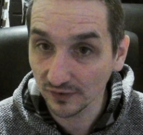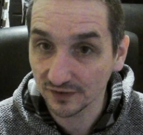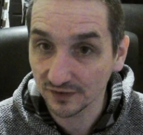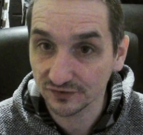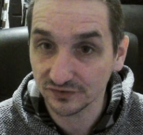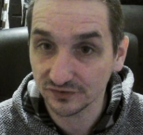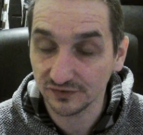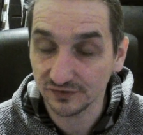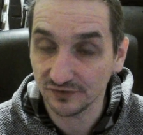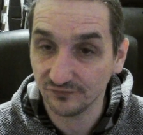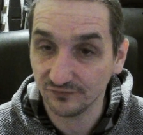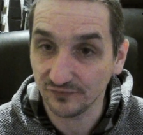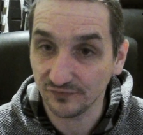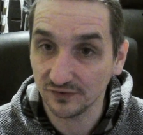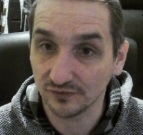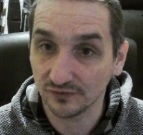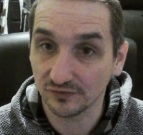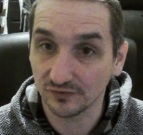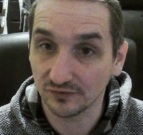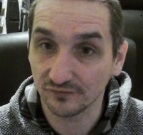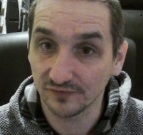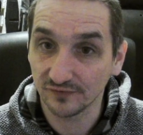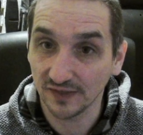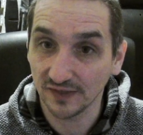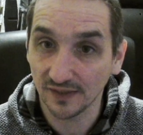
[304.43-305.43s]
in the field
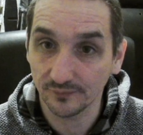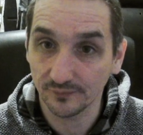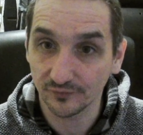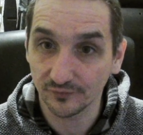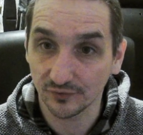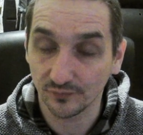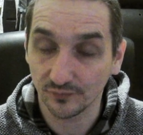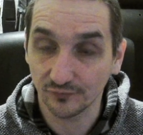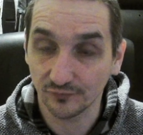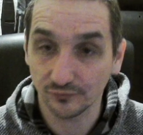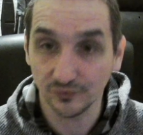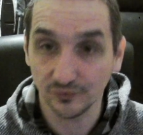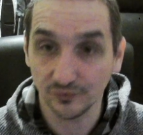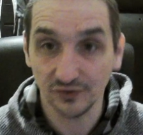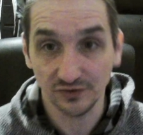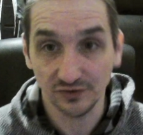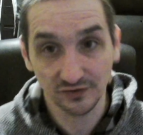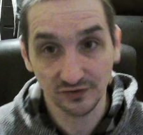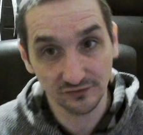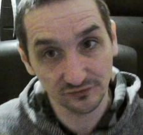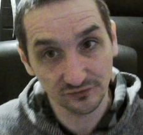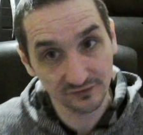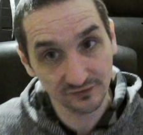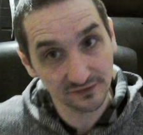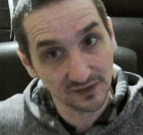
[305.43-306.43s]
of laptops. We
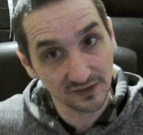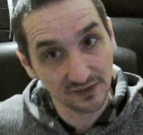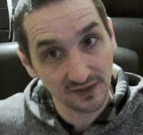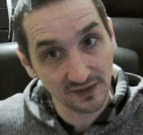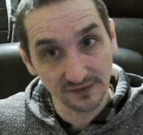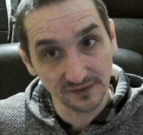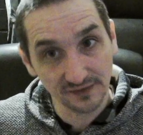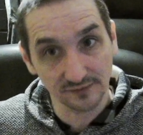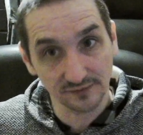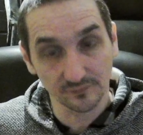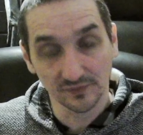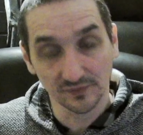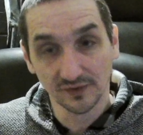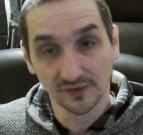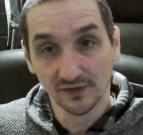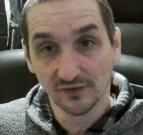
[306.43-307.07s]
need time